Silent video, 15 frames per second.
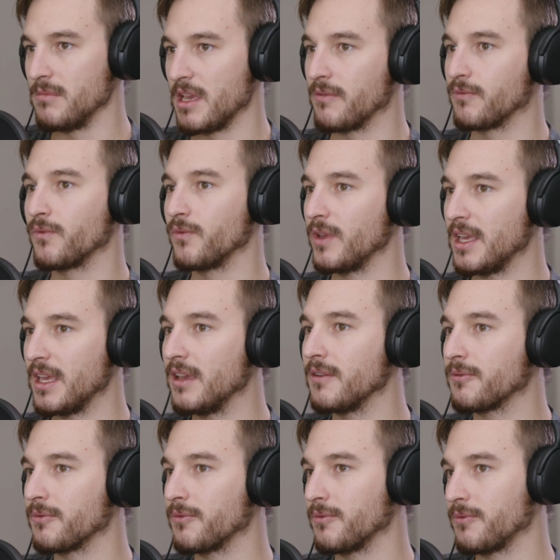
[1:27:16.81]
If
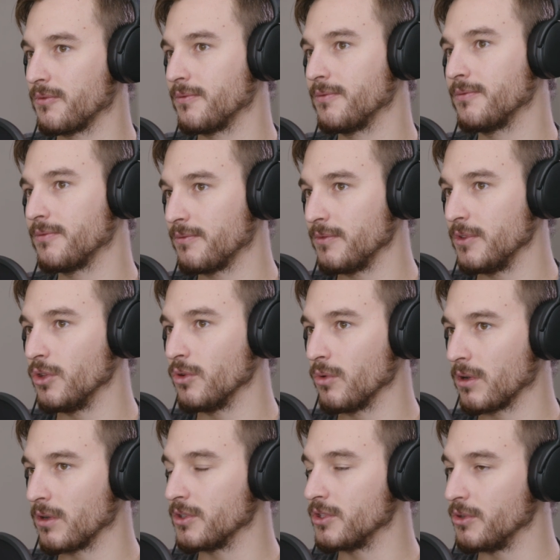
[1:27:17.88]

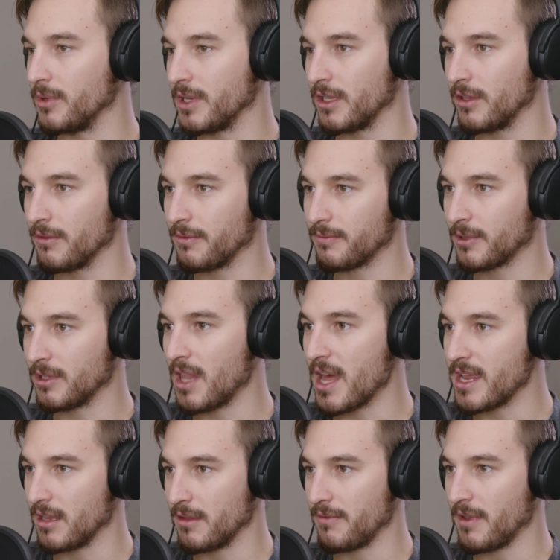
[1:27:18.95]
you're doing your
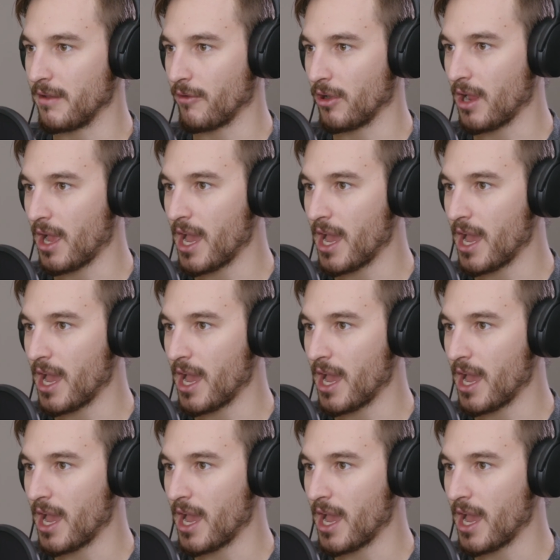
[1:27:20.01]
client a favor,